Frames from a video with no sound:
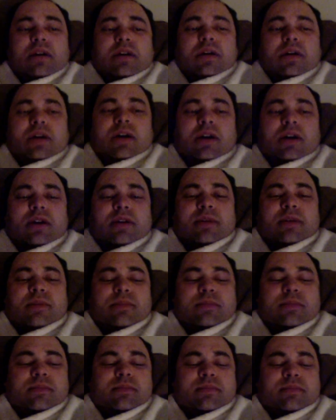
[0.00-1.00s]

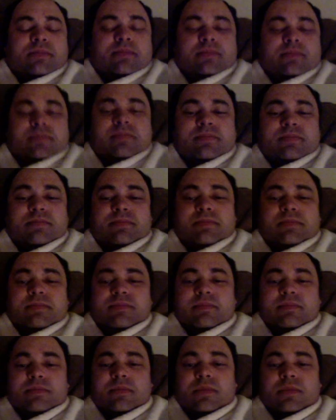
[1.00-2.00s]
Um,
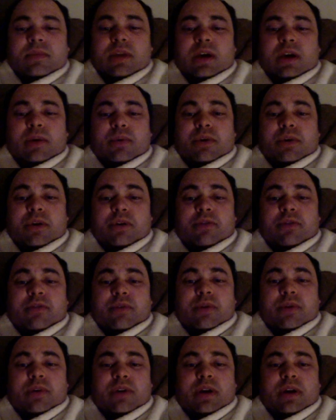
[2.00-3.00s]
I will go for